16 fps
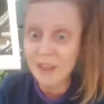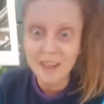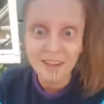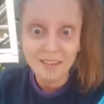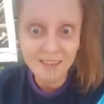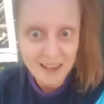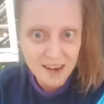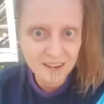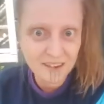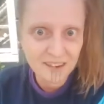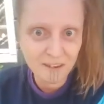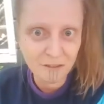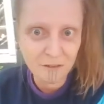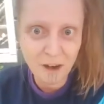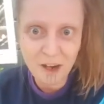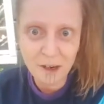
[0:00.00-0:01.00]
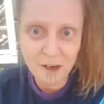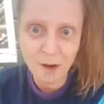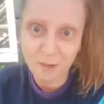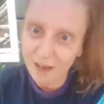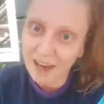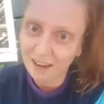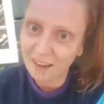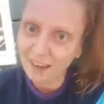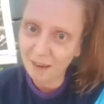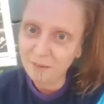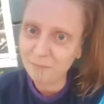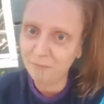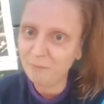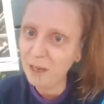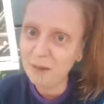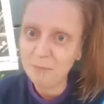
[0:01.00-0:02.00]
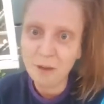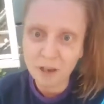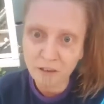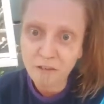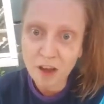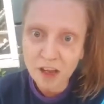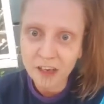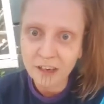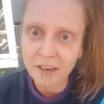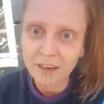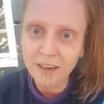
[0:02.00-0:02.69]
negative Draco, that be a motherfucker.